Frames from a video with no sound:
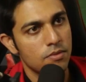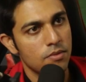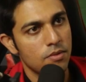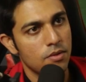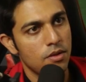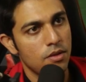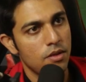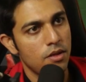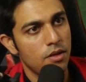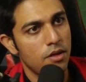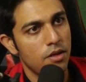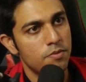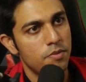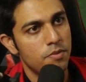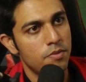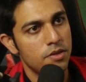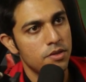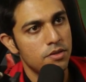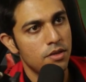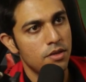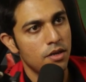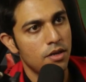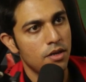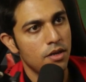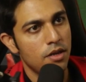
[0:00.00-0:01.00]
That's
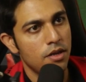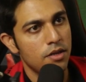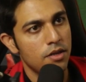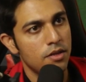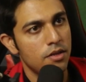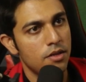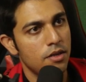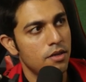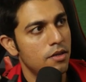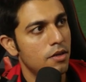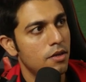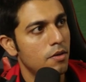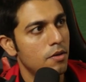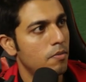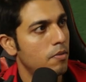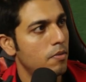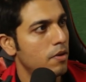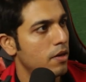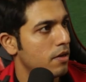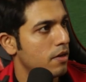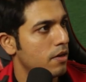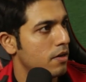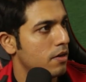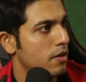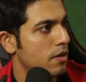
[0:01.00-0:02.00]
basically the other
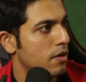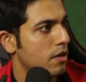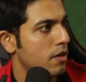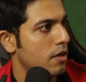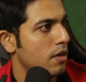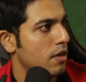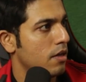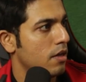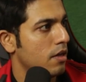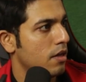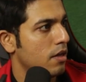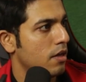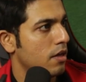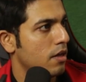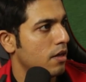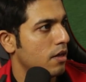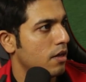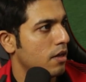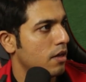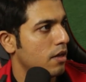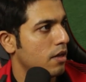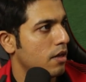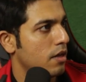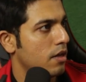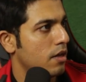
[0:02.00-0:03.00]
player.
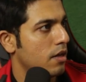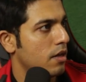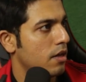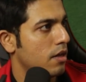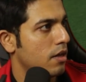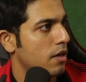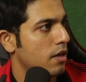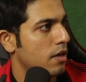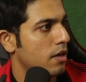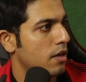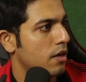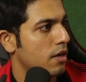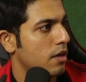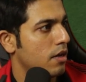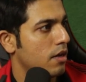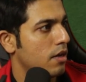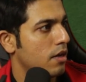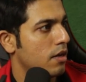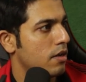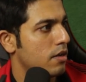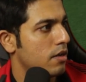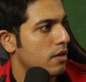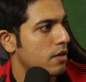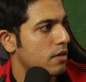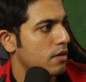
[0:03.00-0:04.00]

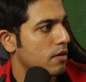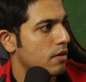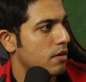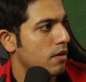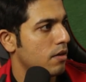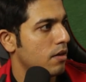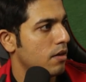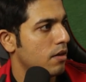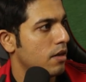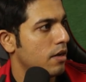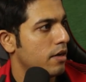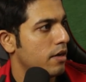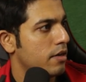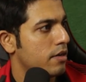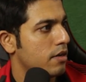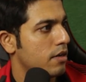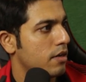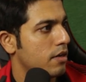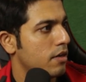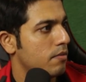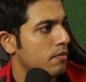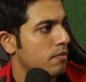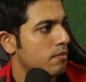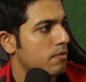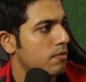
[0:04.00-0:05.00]
And let
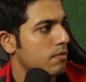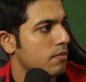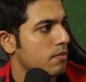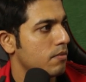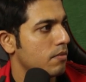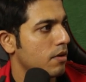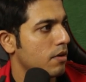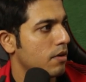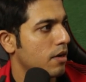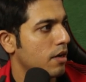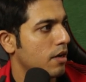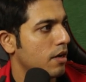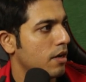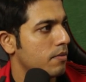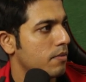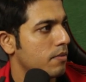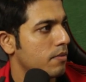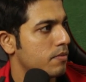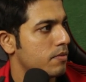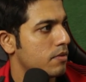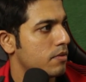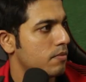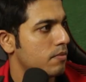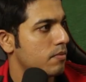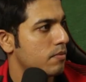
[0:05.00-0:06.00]
him grab
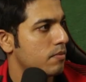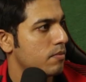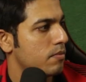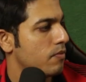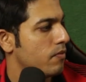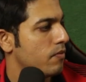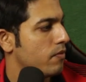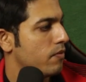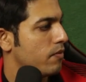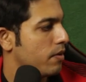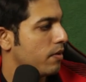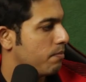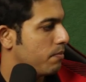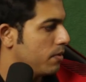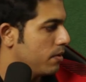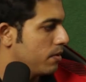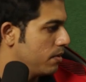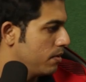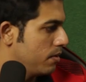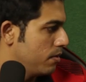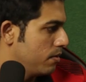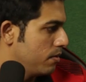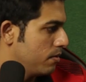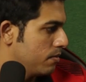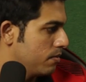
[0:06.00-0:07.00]
some
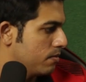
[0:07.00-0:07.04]
weapon.